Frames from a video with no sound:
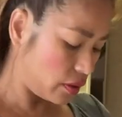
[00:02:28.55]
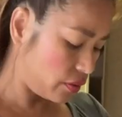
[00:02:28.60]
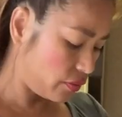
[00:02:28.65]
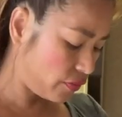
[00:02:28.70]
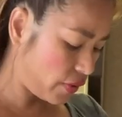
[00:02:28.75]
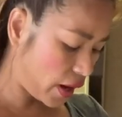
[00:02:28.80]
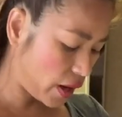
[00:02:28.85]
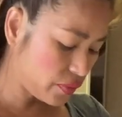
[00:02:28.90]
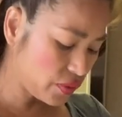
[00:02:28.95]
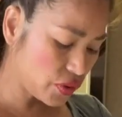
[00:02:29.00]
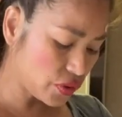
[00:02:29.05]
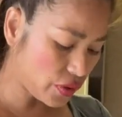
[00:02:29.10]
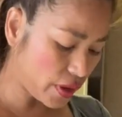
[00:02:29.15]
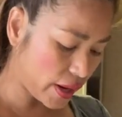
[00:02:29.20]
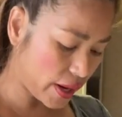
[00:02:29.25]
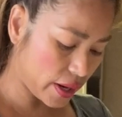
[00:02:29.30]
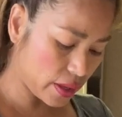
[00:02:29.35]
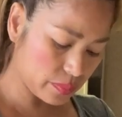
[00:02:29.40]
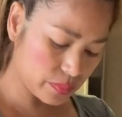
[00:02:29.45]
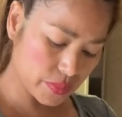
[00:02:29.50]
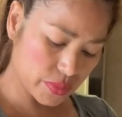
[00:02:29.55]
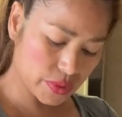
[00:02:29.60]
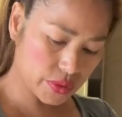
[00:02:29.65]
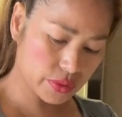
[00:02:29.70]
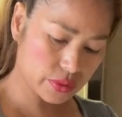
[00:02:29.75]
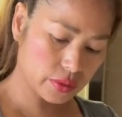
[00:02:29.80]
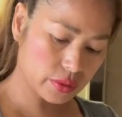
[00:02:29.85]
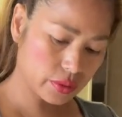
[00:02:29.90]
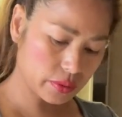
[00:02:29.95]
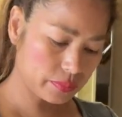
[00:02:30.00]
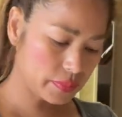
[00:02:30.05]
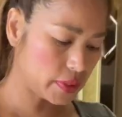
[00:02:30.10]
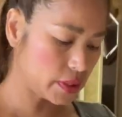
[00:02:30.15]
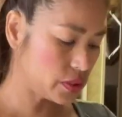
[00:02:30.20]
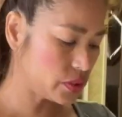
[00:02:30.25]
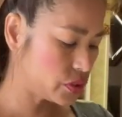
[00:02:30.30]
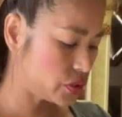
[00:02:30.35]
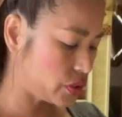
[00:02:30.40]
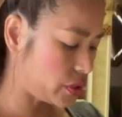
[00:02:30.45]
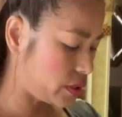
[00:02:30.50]
5 grams of
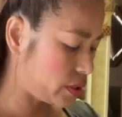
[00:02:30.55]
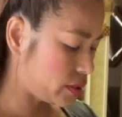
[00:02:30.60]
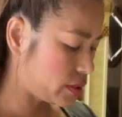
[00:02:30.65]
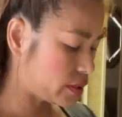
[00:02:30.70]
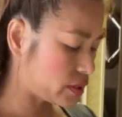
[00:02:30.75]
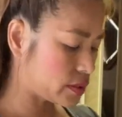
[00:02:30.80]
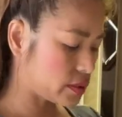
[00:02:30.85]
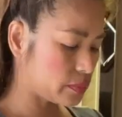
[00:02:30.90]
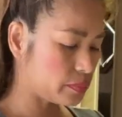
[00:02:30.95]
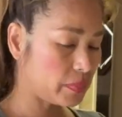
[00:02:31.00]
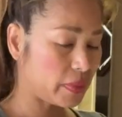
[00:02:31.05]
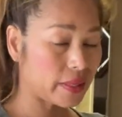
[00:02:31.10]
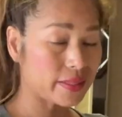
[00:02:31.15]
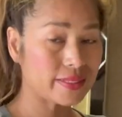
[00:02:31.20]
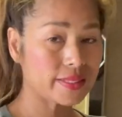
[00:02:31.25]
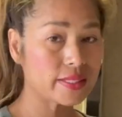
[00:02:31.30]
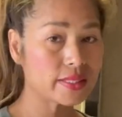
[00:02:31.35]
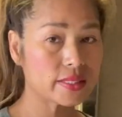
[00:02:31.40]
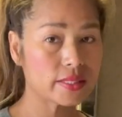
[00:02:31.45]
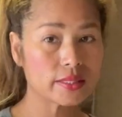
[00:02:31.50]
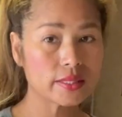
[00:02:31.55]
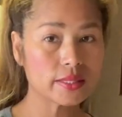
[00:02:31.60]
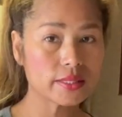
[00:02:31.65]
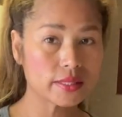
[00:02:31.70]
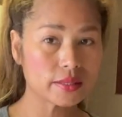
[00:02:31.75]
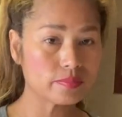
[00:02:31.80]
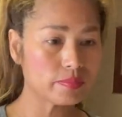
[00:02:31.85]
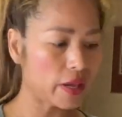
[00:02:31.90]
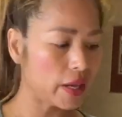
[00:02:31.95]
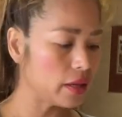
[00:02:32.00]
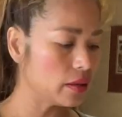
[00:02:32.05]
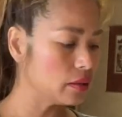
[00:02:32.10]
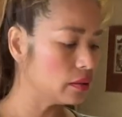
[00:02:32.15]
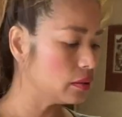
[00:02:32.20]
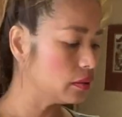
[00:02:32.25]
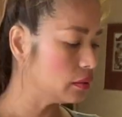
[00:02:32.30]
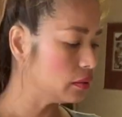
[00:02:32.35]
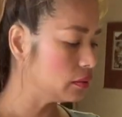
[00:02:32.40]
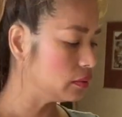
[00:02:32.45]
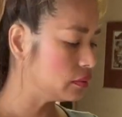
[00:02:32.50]
this yeast, but since this is
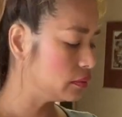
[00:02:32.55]
bagel,